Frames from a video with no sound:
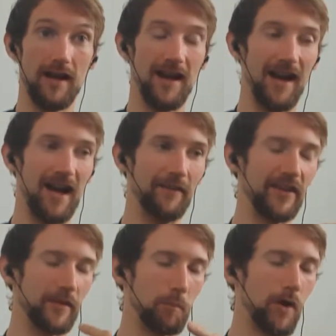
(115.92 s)

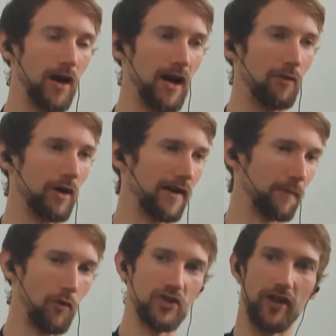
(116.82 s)
There's I
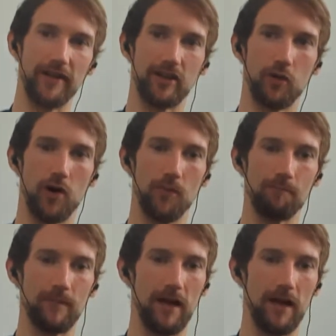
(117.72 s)
wish I had the quote,